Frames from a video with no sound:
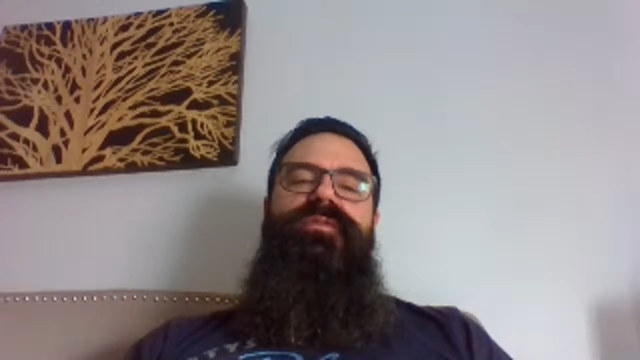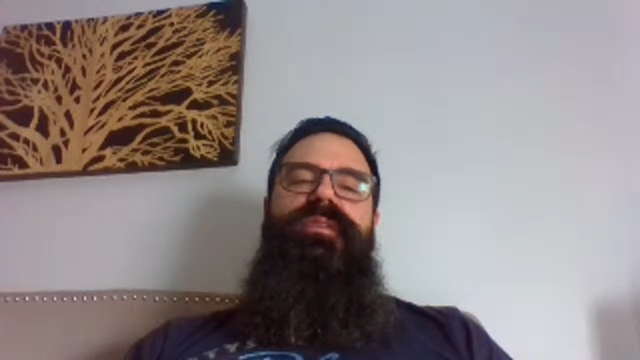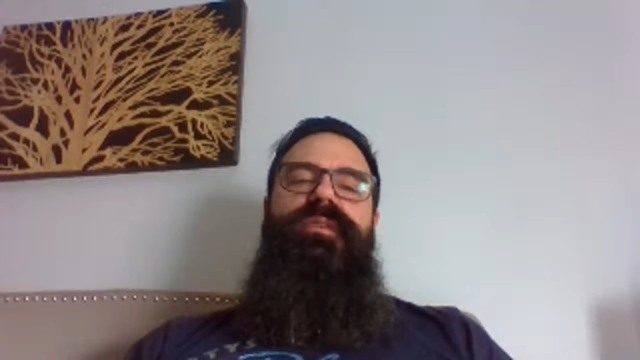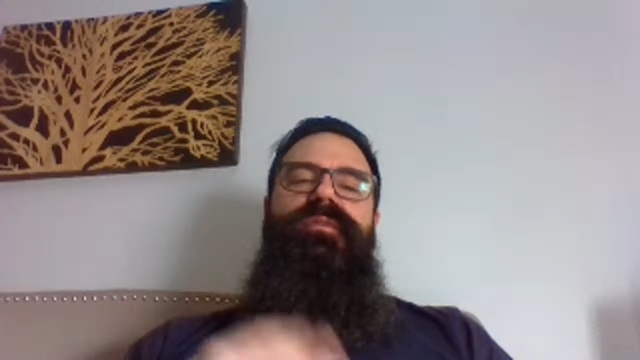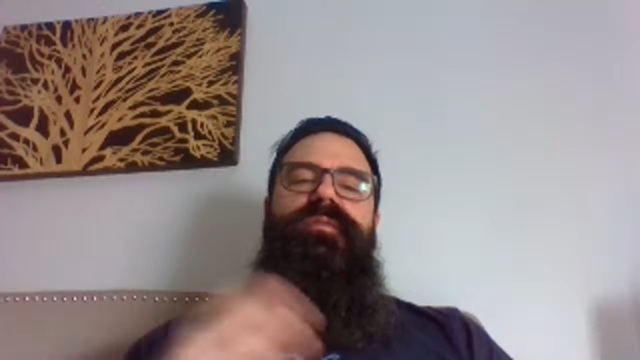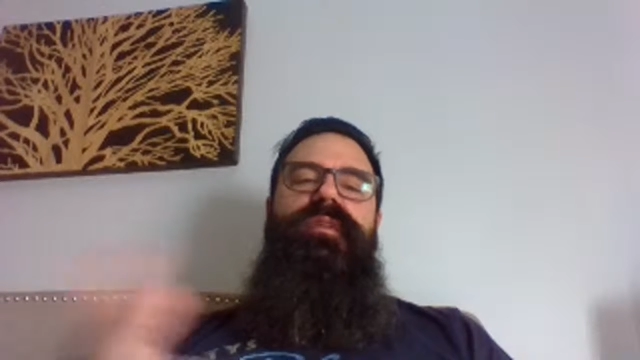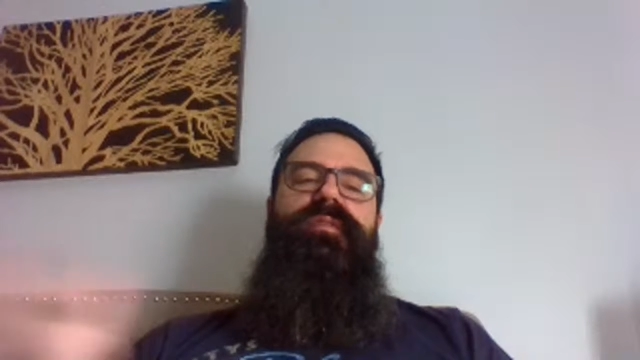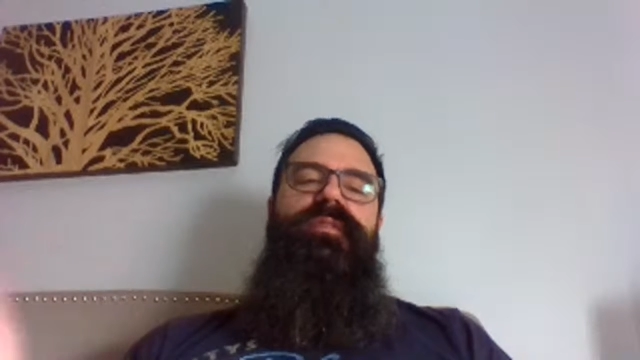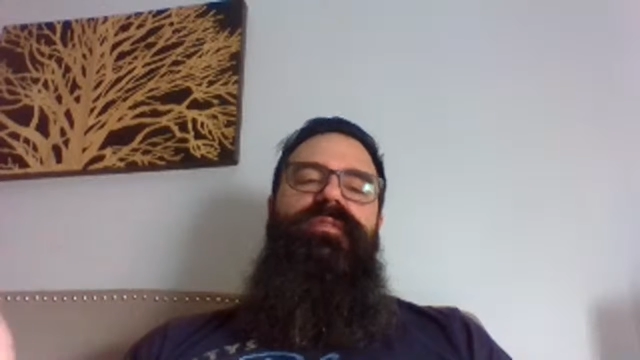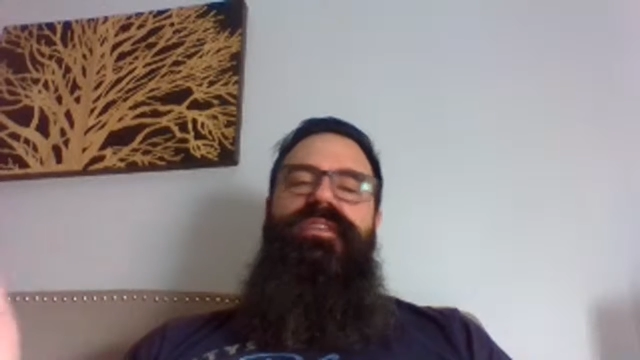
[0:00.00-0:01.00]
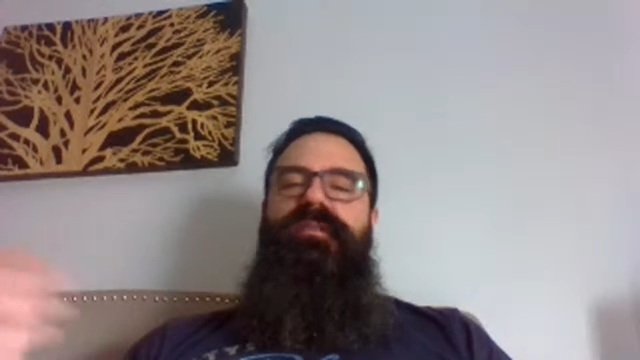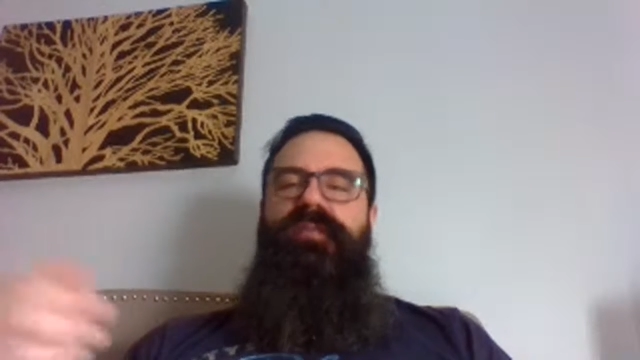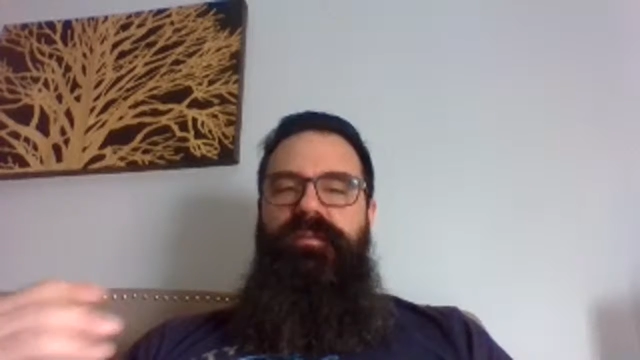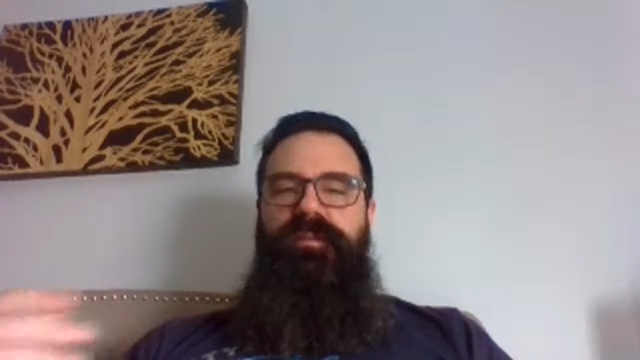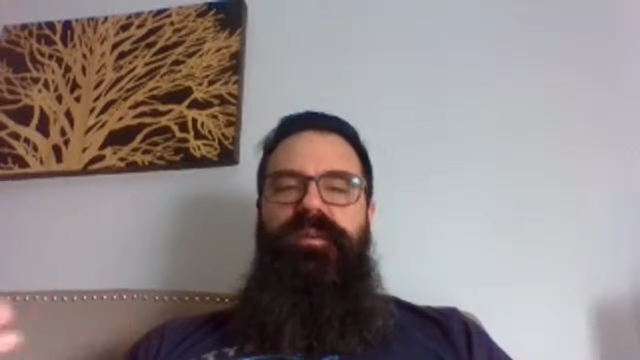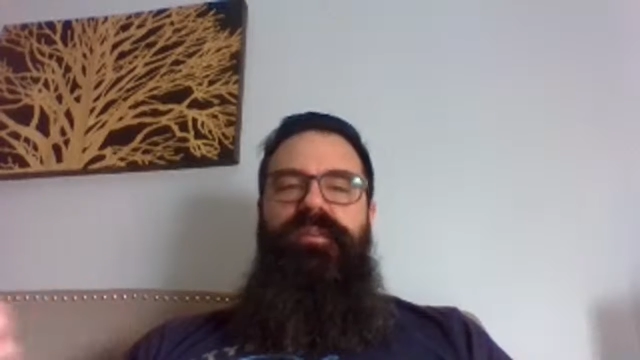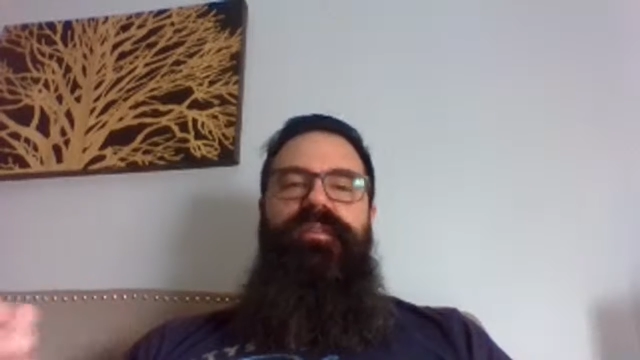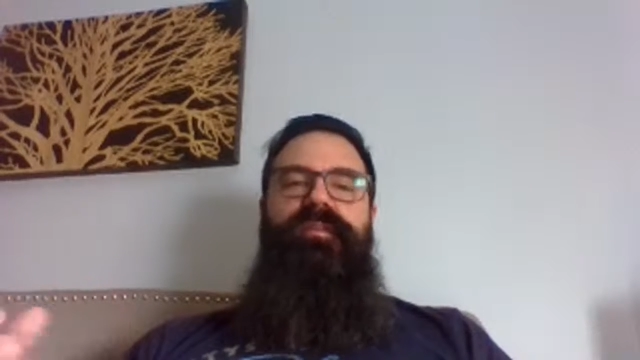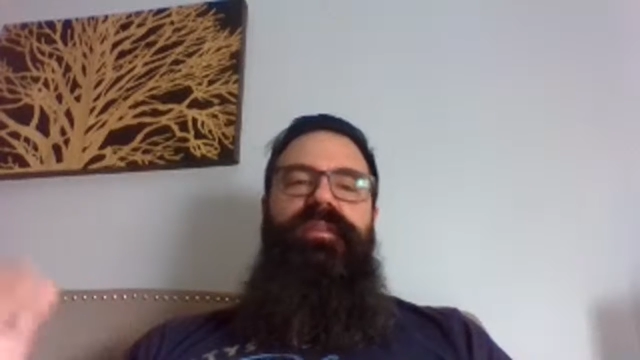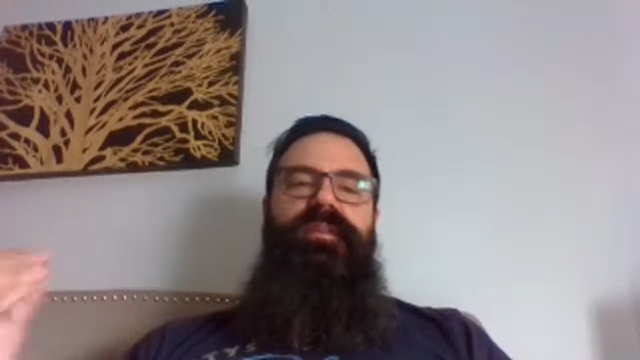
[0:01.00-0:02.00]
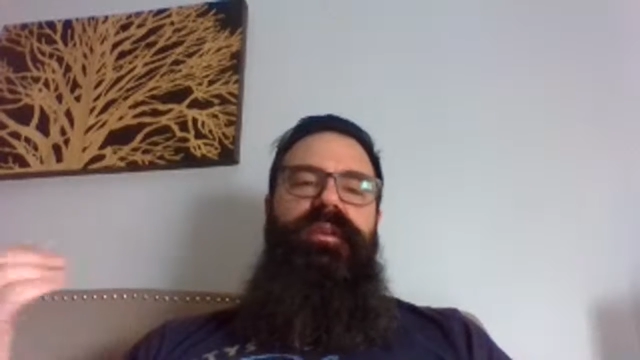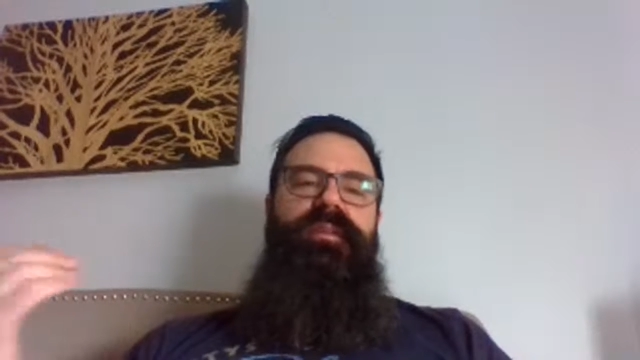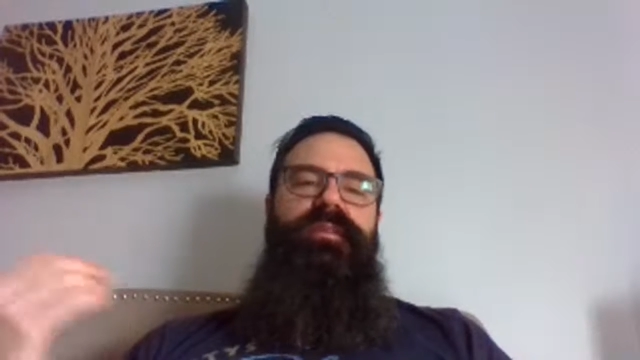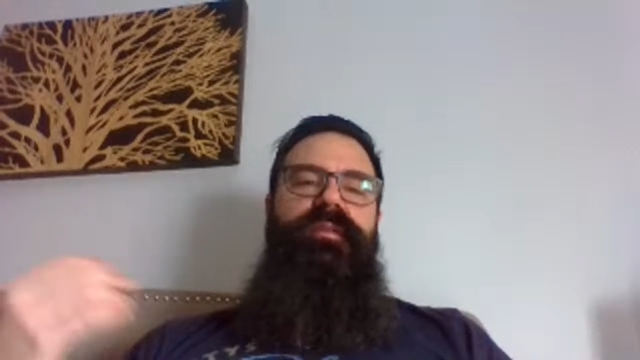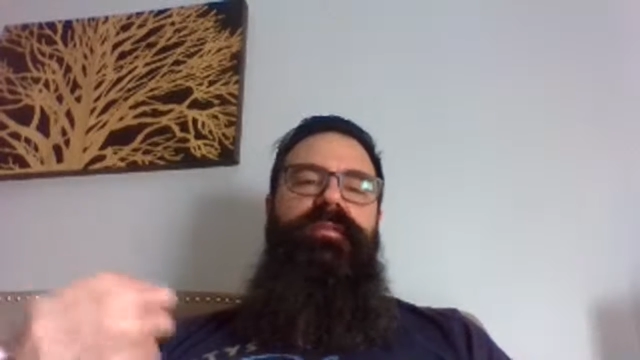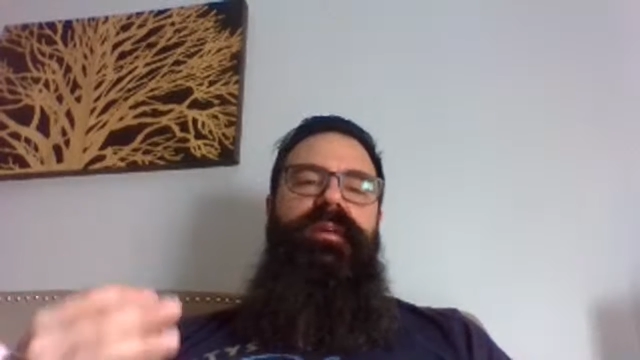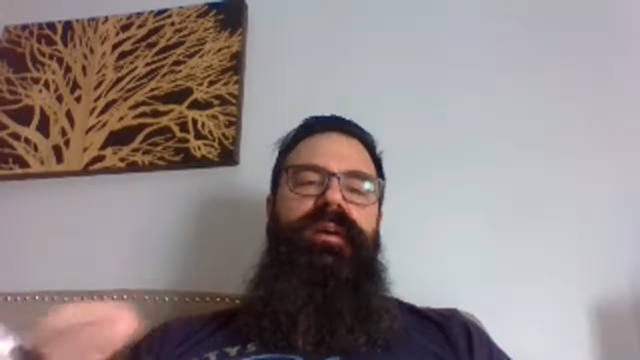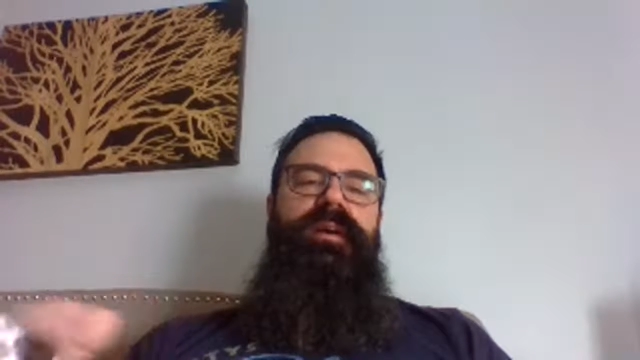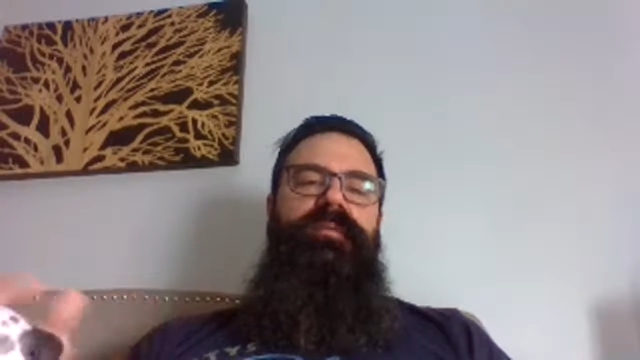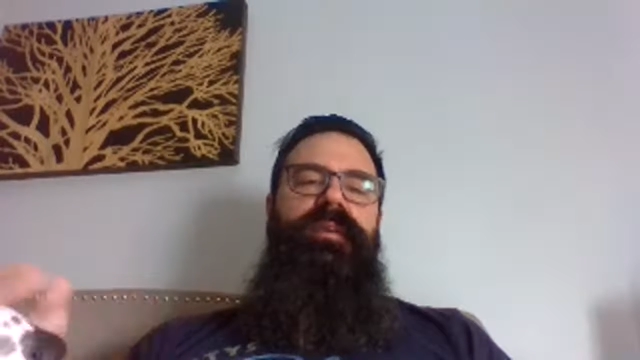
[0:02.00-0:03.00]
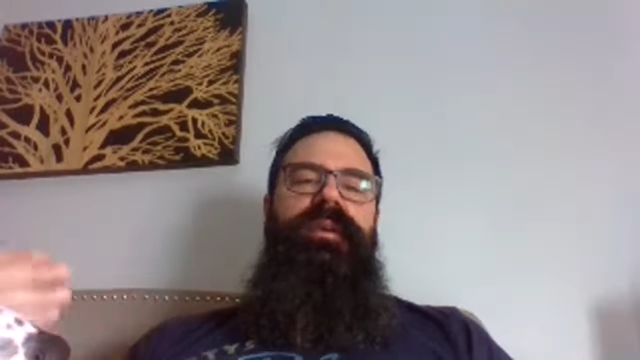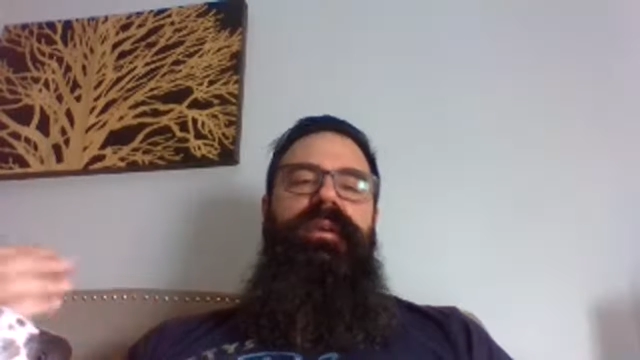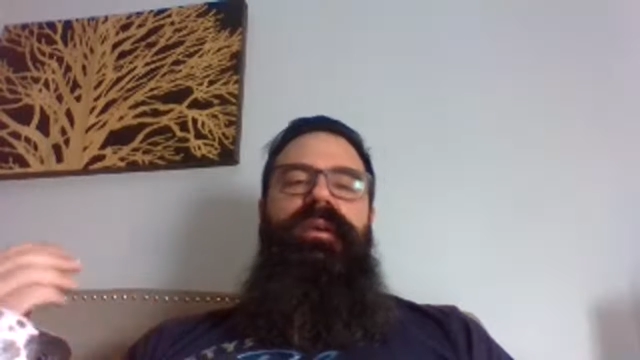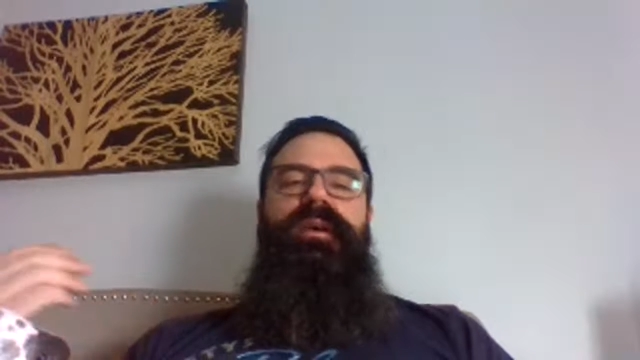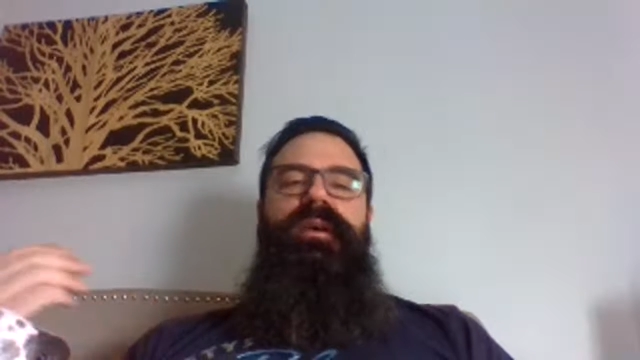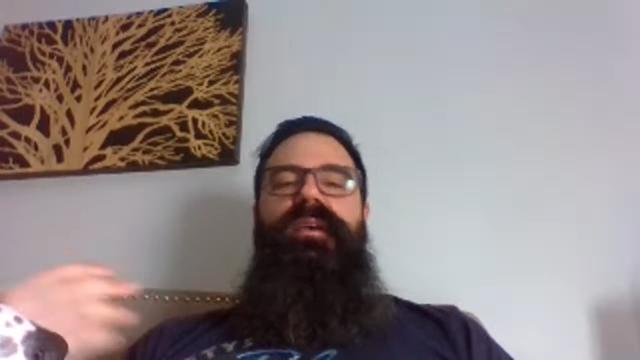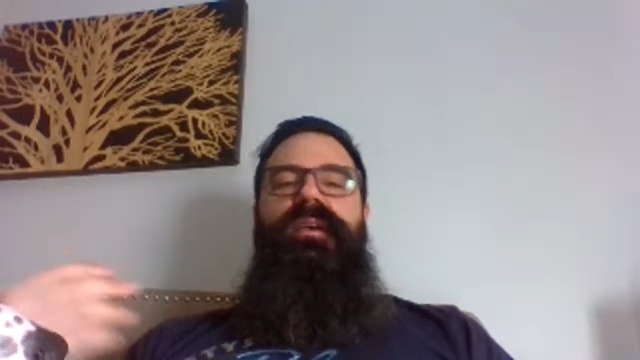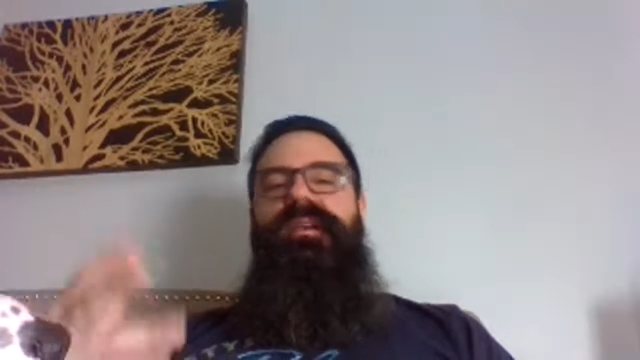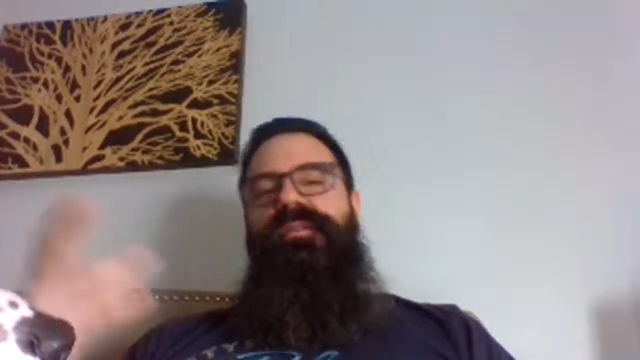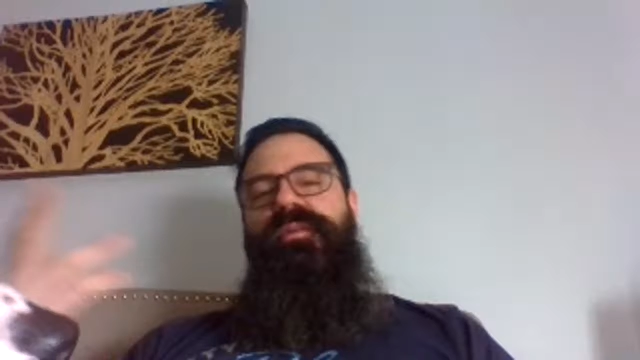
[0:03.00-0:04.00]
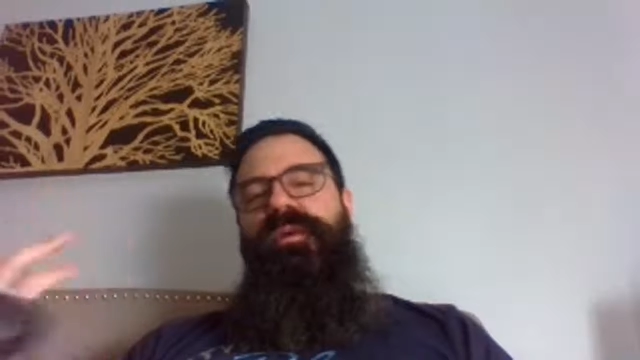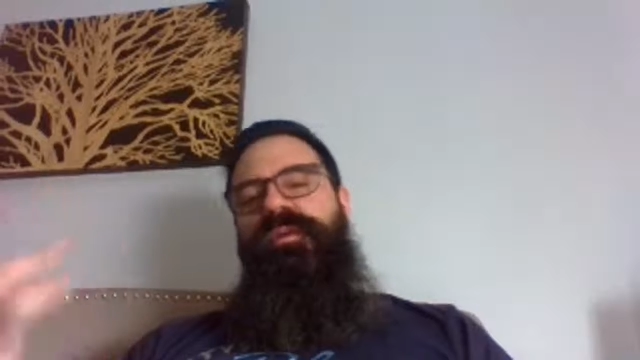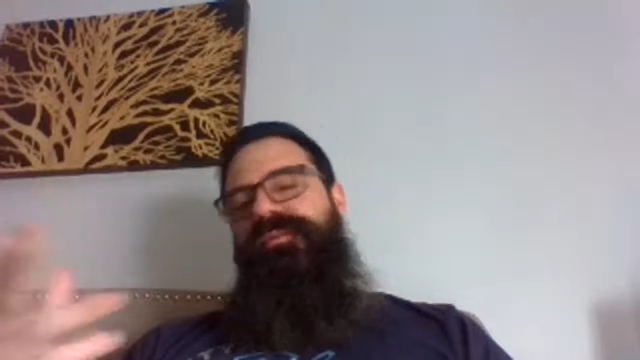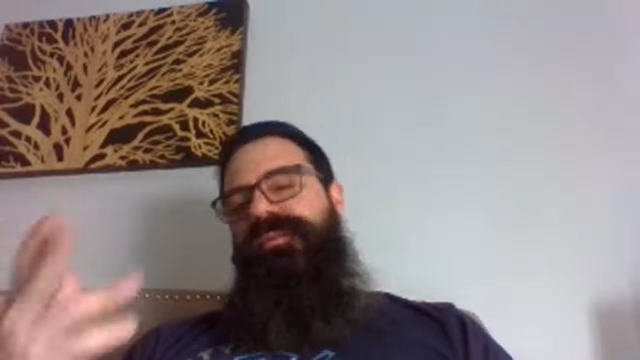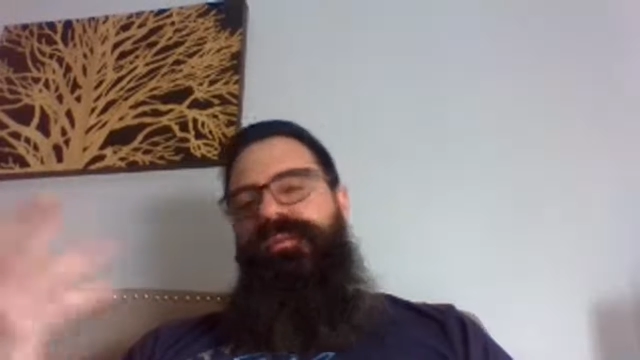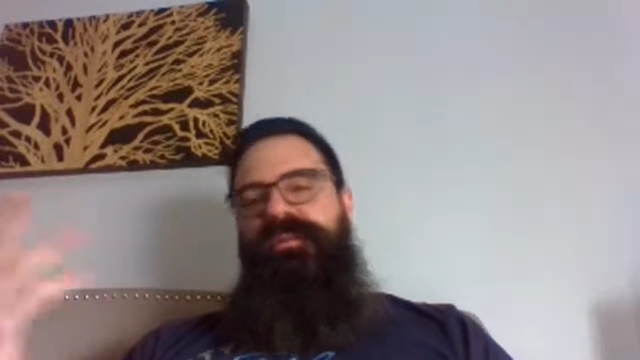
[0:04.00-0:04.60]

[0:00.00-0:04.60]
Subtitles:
he was the very first chief of the Forest Service in 1905. He has a quote.